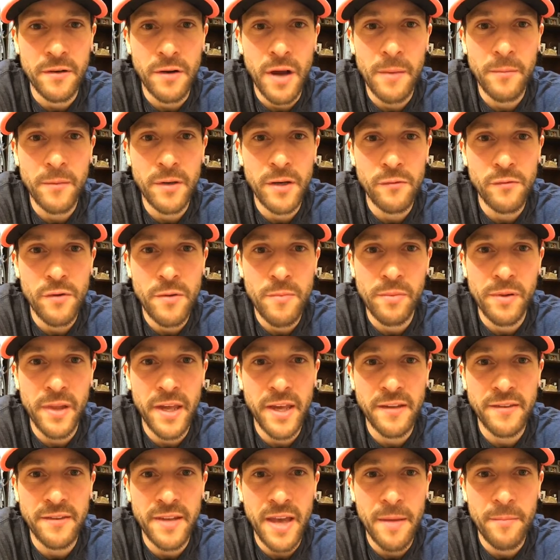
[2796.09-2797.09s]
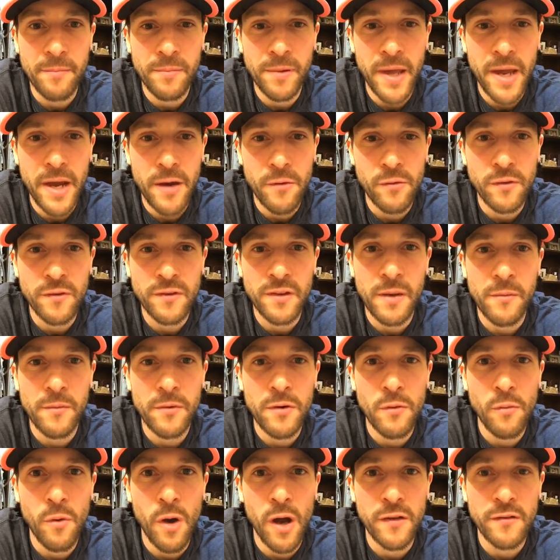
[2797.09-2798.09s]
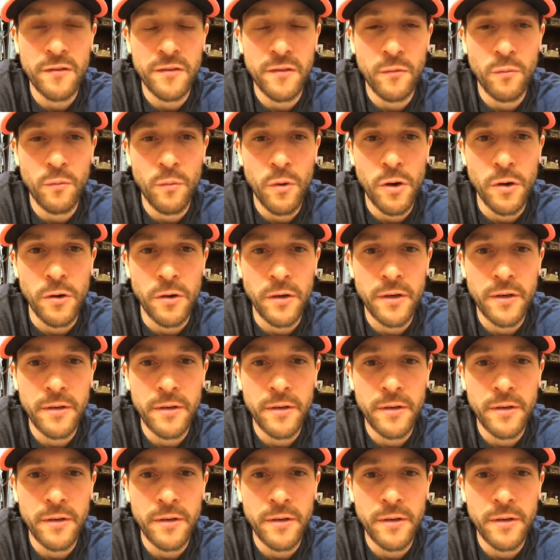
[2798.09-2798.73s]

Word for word: I'm going to replace that player with someone who wants to work.